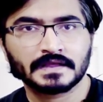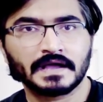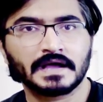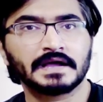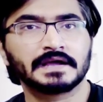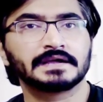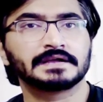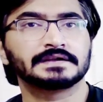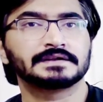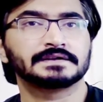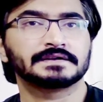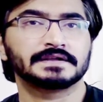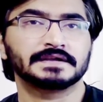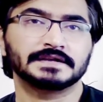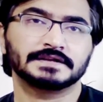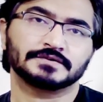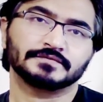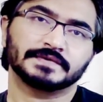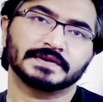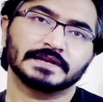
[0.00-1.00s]
and
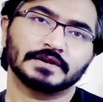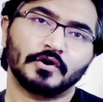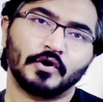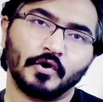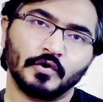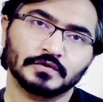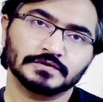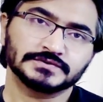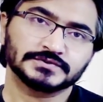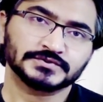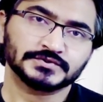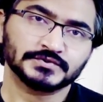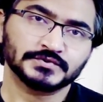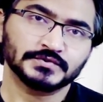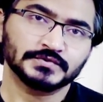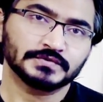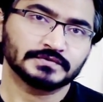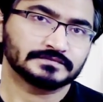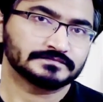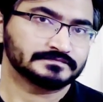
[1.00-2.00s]
it will
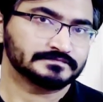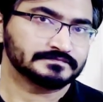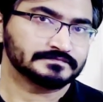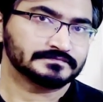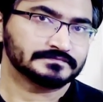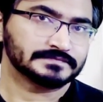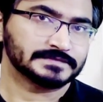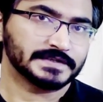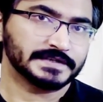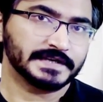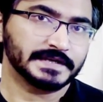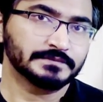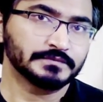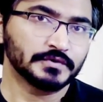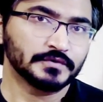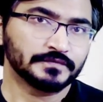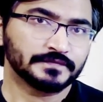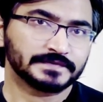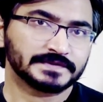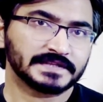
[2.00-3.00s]
also
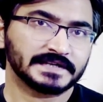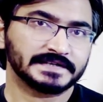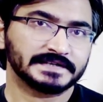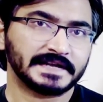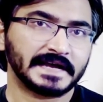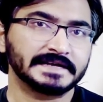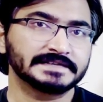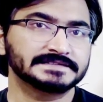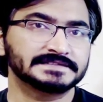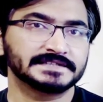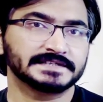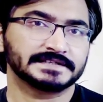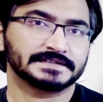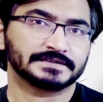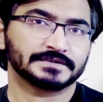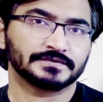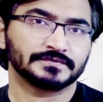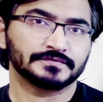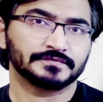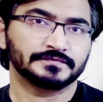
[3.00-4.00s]
remove the
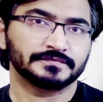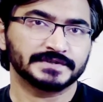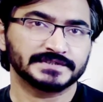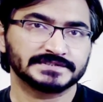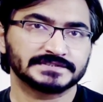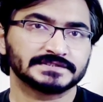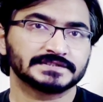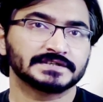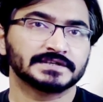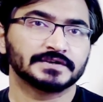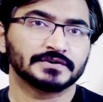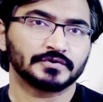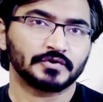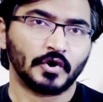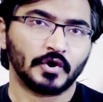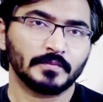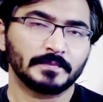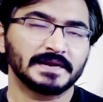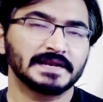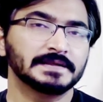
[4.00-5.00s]
nitrate which
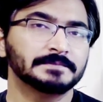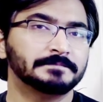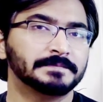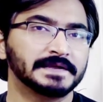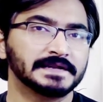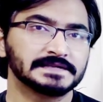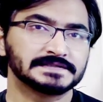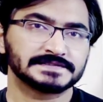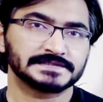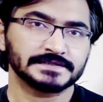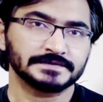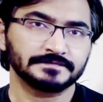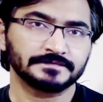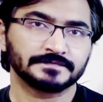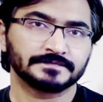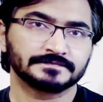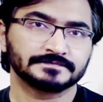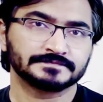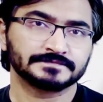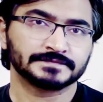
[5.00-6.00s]
normally builds up
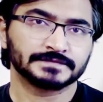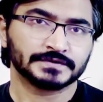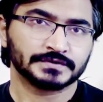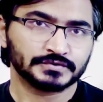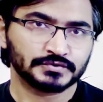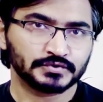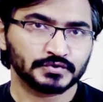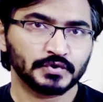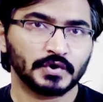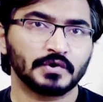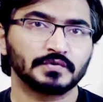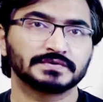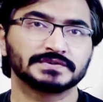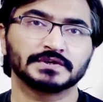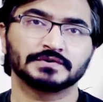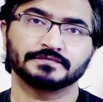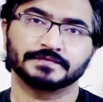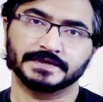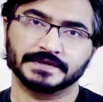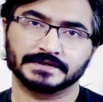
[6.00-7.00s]
throughout
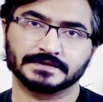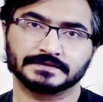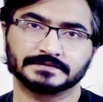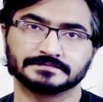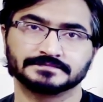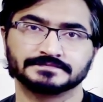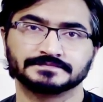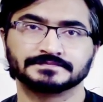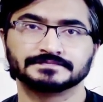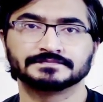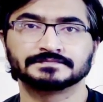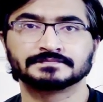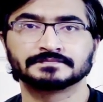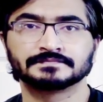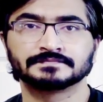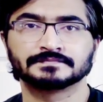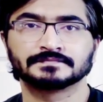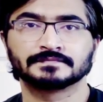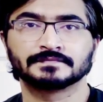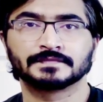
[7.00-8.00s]
the week.
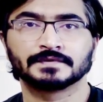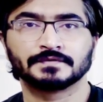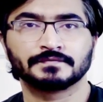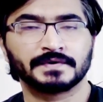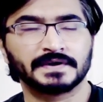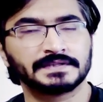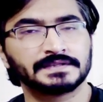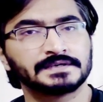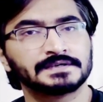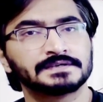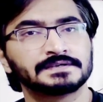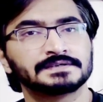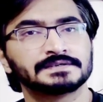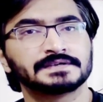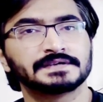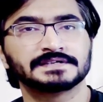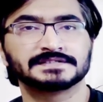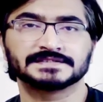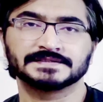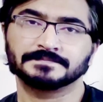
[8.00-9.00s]
Whether
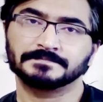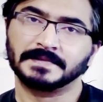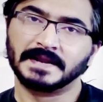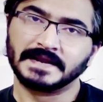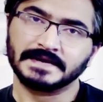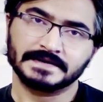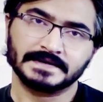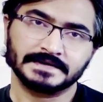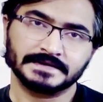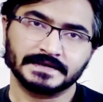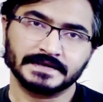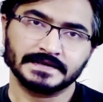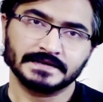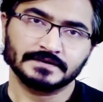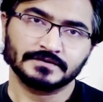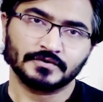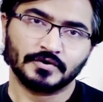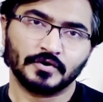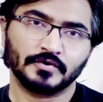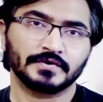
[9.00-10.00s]
it's a planted
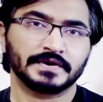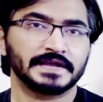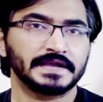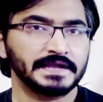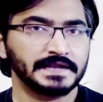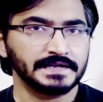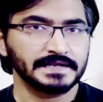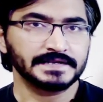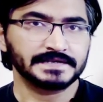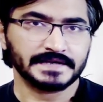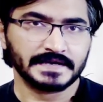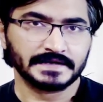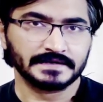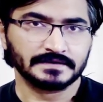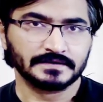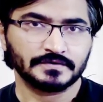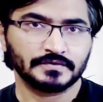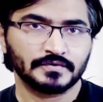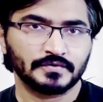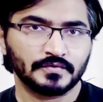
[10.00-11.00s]
tank or any tank,
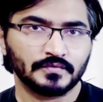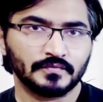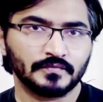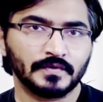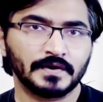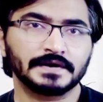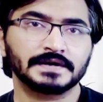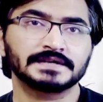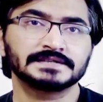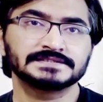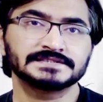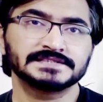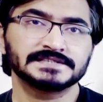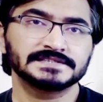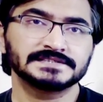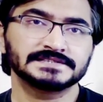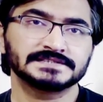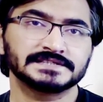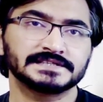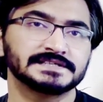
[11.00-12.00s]
water
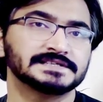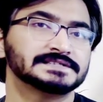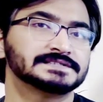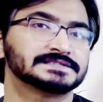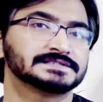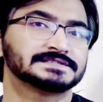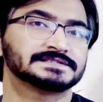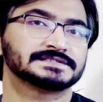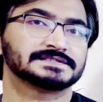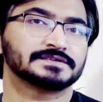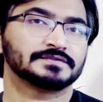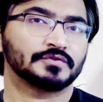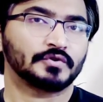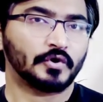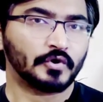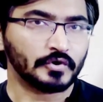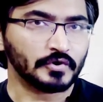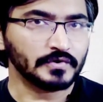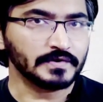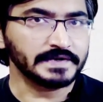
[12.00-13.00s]
change is
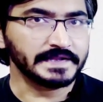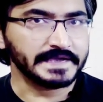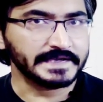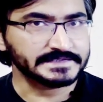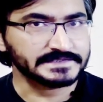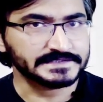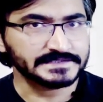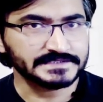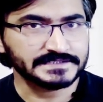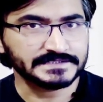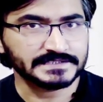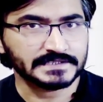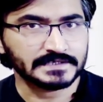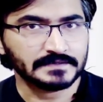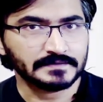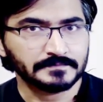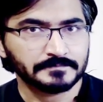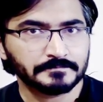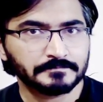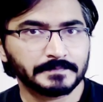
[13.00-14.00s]
not only essential
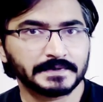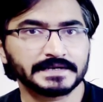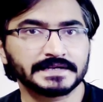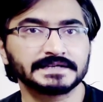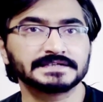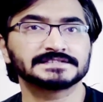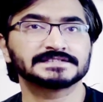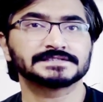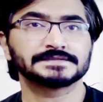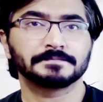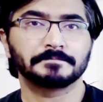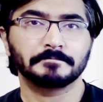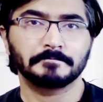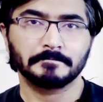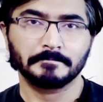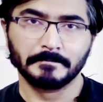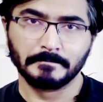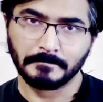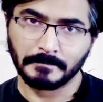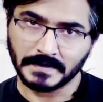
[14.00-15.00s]
but it's
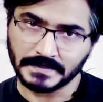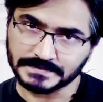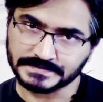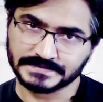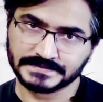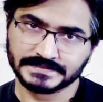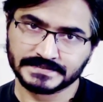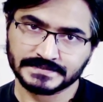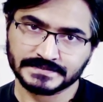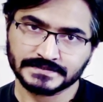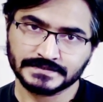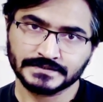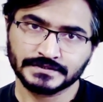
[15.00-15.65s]
must.